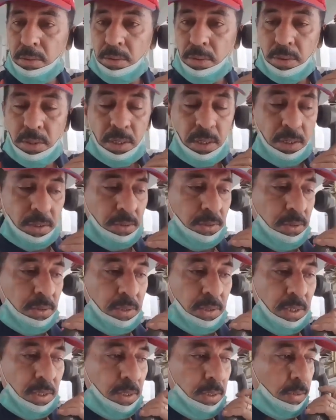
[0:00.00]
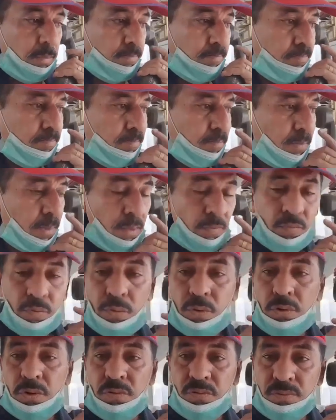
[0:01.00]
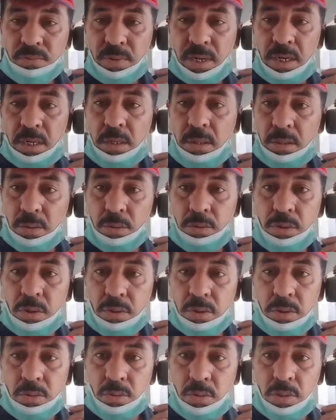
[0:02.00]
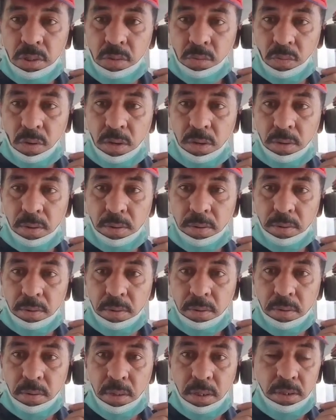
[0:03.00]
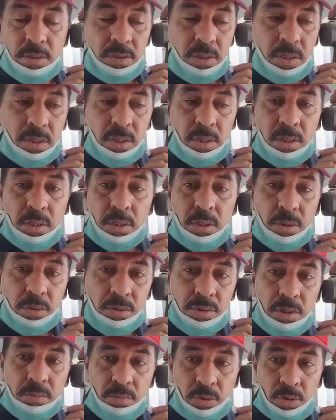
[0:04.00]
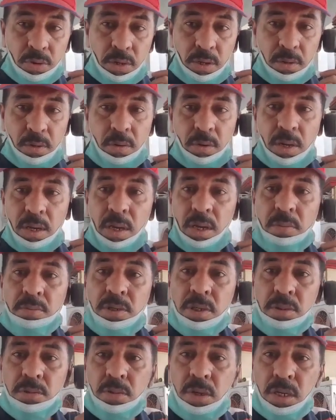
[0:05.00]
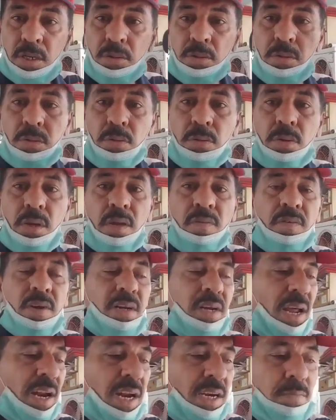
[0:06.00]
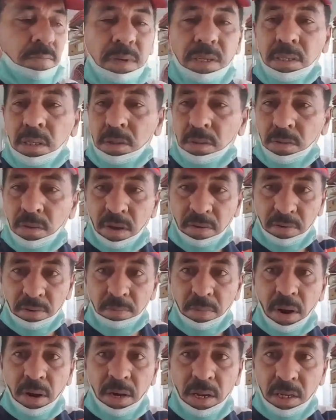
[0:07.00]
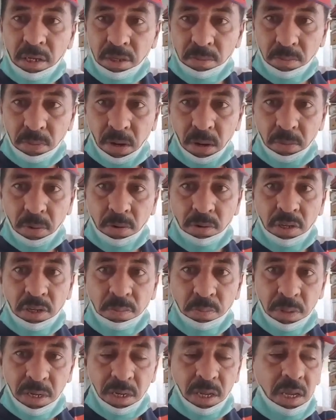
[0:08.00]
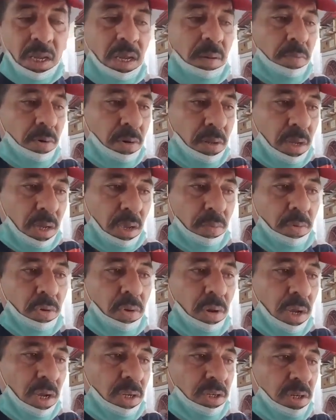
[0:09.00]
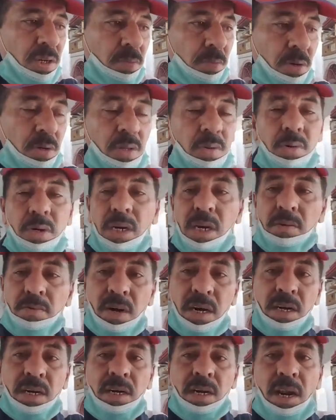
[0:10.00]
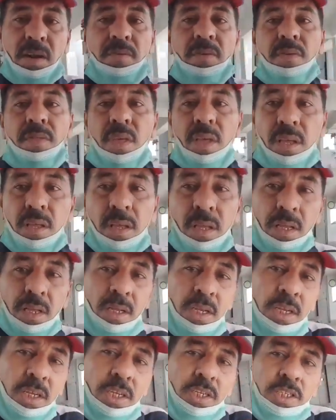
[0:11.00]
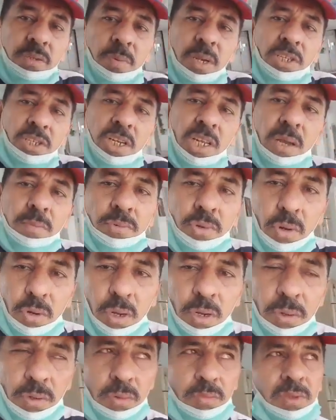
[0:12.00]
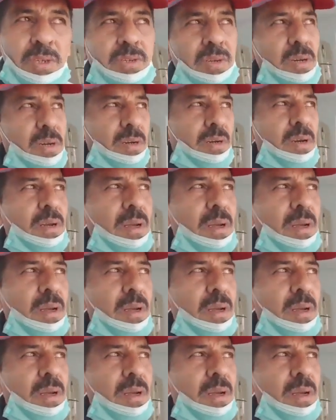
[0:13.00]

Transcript: Today is 4th of May 2021. It's a Tuesday morning, okay? I'm just trying to give a direct message to everybody about the speaking, about the communication, about the reading, writing, everything. Especially I'm talking to Mr.